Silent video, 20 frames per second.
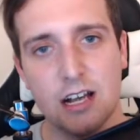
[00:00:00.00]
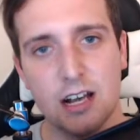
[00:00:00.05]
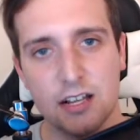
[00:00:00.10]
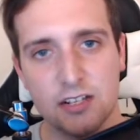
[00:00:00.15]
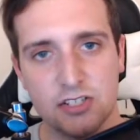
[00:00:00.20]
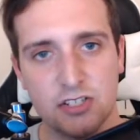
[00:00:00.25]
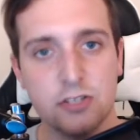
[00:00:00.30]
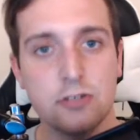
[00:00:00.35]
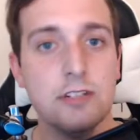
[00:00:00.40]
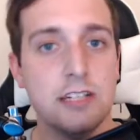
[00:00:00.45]

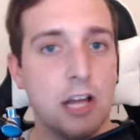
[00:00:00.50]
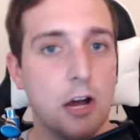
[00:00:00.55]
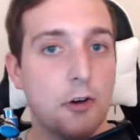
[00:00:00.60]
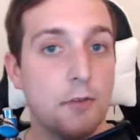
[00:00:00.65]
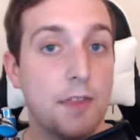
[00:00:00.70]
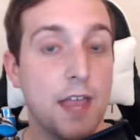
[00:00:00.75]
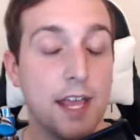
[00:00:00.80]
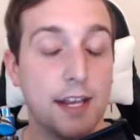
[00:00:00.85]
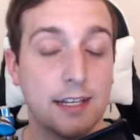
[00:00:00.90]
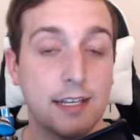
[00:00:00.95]
studio
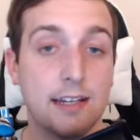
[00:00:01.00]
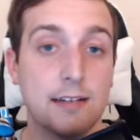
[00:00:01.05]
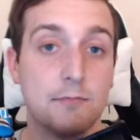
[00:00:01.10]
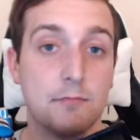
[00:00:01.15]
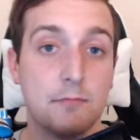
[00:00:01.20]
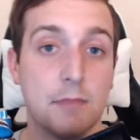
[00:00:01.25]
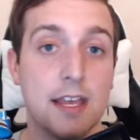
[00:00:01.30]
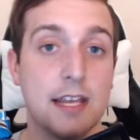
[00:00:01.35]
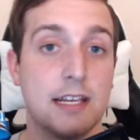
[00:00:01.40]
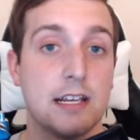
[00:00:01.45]
that can
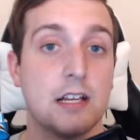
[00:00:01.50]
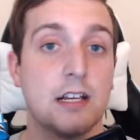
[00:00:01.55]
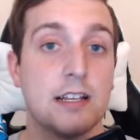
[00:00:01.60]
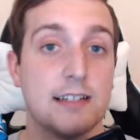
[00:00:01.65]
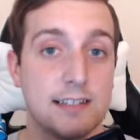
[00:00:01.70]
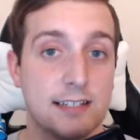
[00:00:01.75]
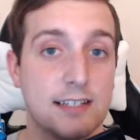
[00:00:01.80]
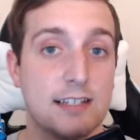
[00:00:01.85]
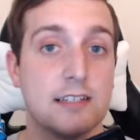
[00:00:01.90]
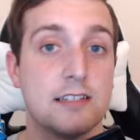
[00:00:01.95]
make
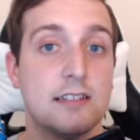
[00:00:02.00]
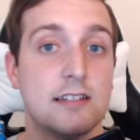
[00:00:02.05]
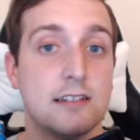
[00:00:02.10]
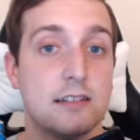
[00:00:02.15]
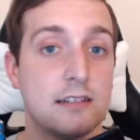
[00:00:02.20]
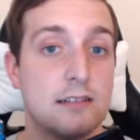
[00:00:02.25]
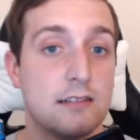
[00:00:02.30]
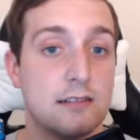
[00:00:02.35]
consistent,